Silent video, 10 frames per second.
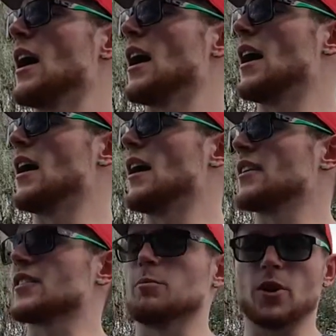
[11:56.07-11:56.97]

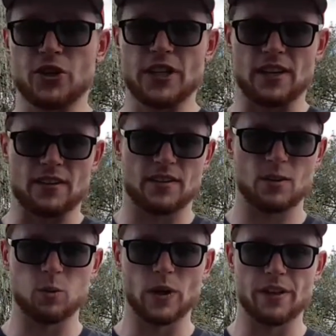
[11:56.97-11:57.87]
uh, some push
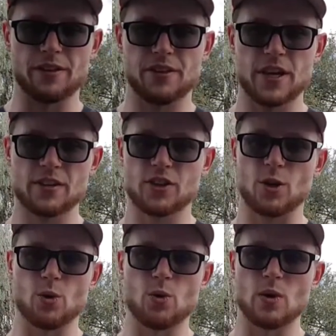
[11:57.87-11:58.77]
downs with
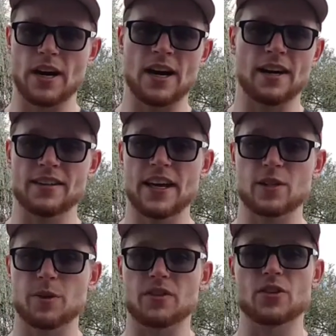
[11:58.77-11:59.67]
two uh,
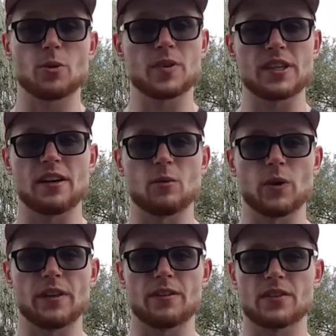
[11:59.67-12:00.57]
attachments supersetted
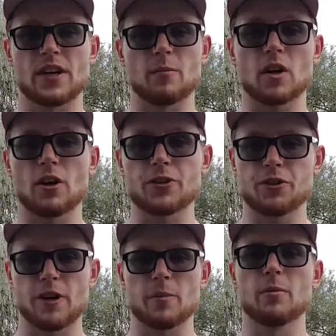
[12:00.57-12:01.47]
with some close
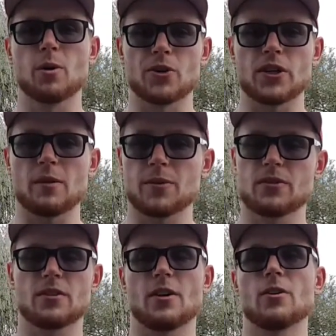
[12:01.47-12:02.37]
grip push ups.
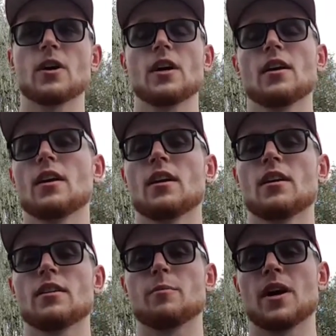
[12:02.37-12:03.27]
So
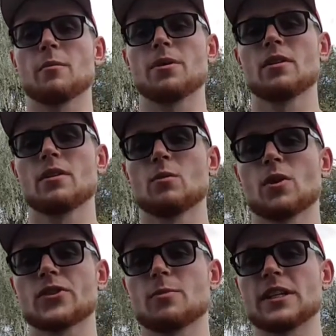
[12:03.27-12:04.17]
the pump
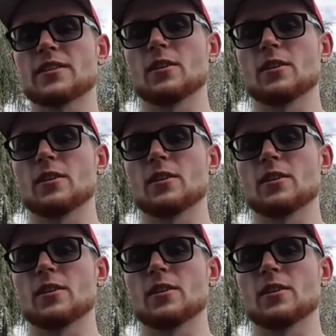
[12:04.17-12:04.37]
was to be